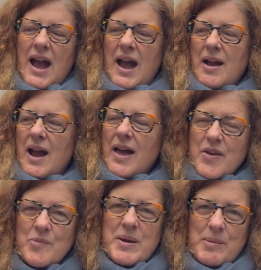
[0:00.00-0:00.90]

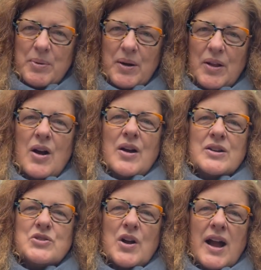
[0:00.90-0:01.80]
other people are
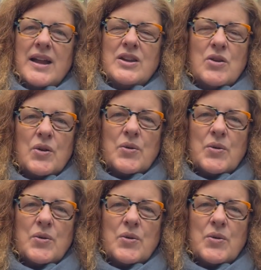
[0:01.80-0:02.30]
trying new